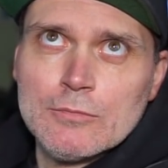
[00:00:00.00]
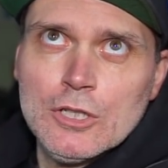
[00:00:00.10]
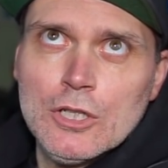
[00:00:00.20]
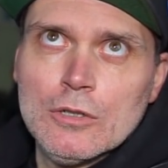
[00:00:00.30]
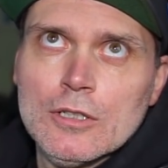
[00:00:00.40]

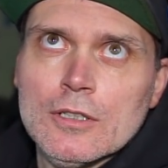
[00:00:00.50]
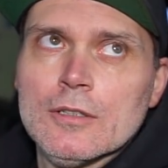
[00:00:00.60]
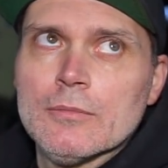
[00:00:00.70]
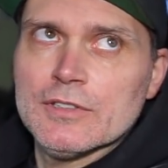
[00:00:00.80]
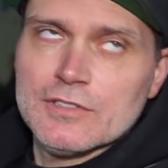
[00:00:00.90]
below.
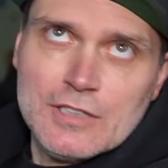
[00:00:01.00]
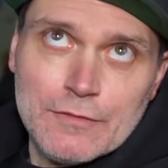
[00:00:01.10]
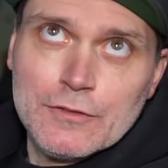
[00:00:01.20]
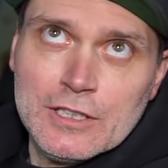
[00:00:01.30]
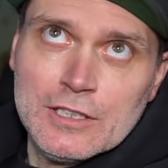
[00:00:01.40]
It's
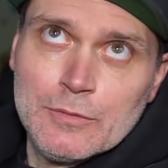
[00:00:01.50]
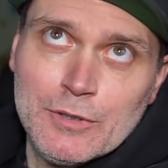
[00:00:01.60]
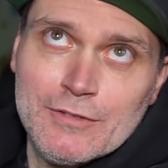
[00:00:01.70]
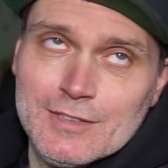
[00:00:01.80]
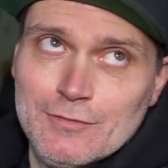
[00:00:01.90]
definitely in the
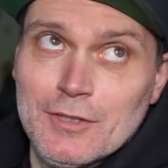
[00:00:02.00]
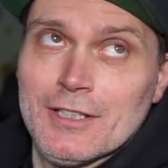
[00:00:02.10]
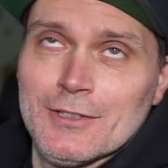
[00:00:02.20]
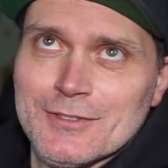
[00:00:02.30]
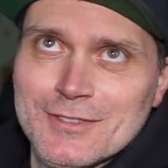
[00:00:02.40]
previous videos.